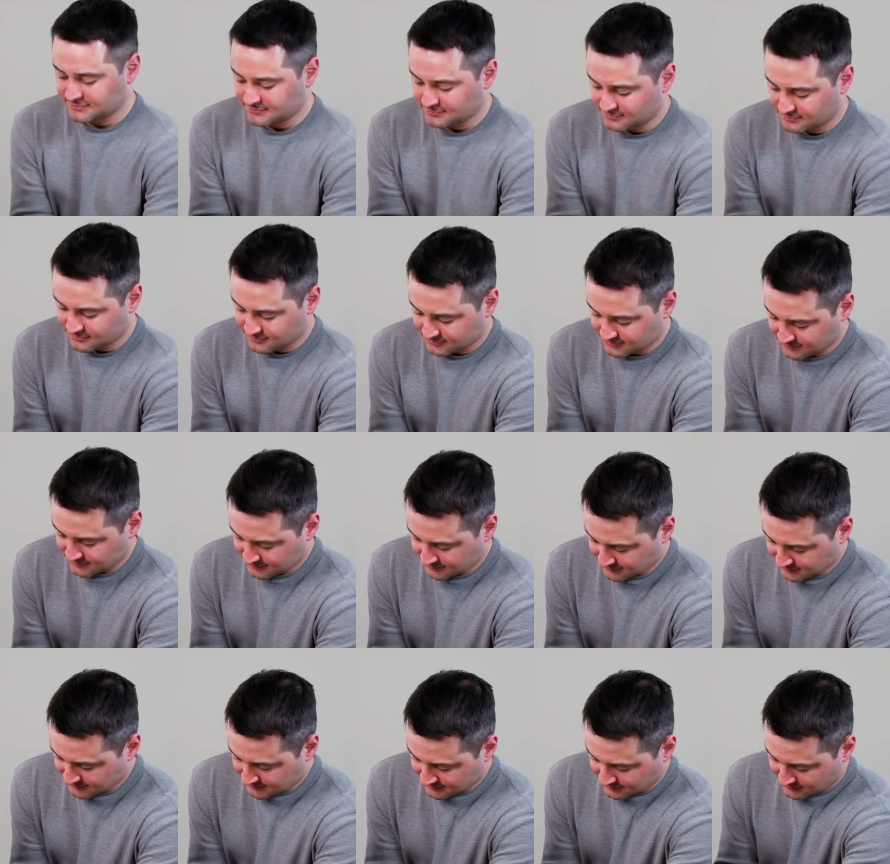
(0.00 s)

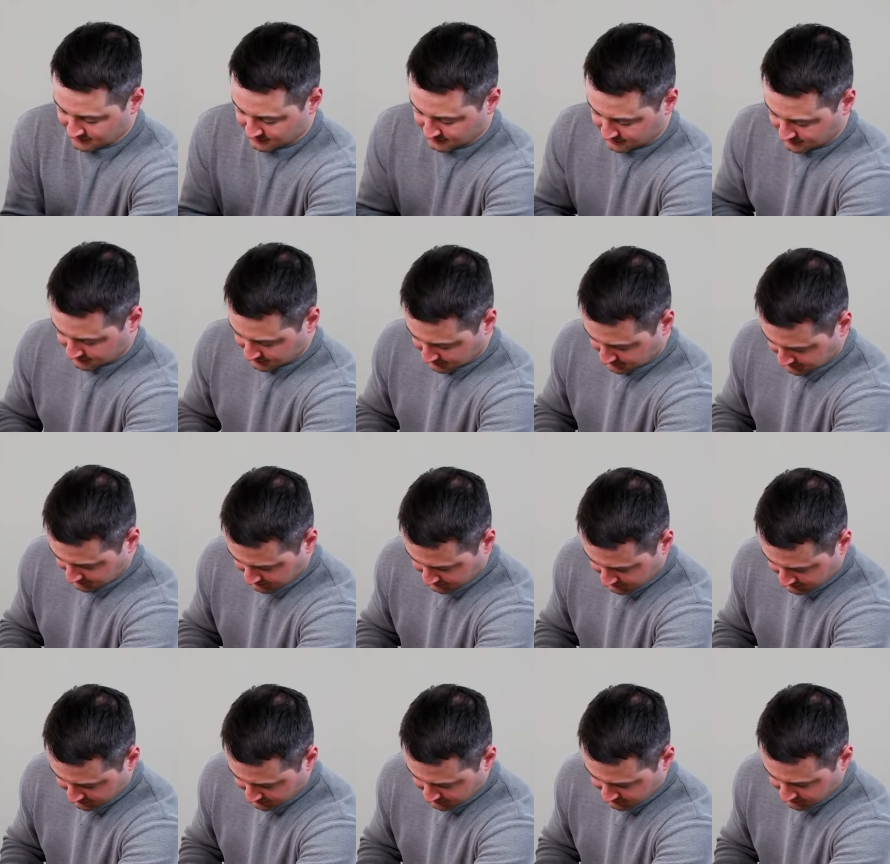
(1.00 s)

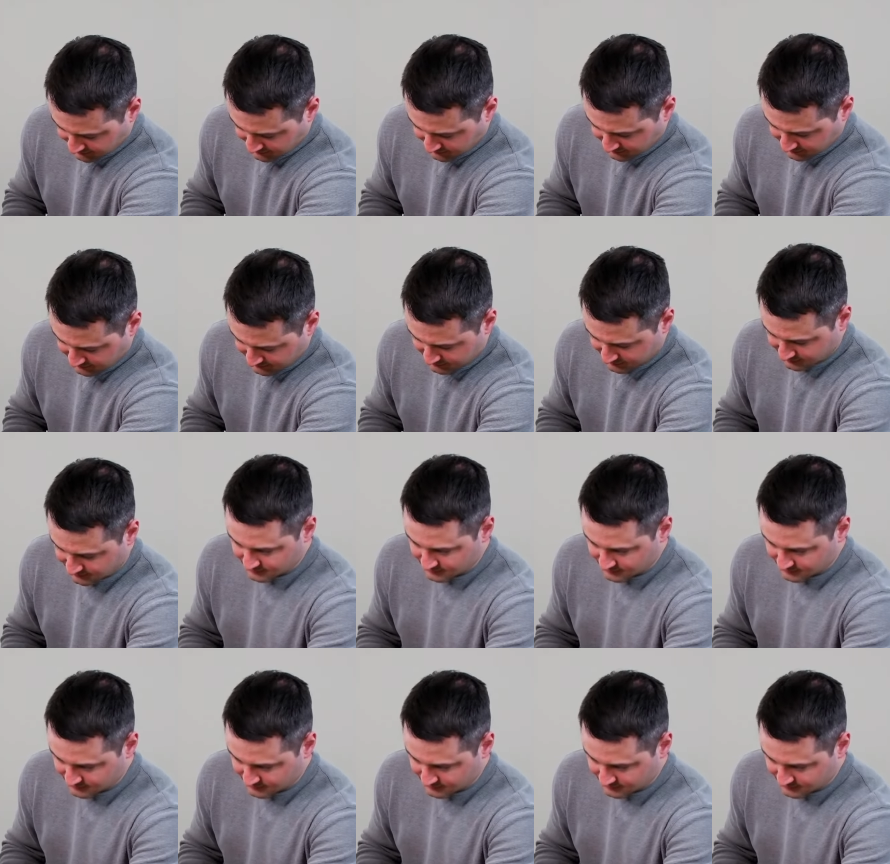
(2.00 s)
Nothing is said.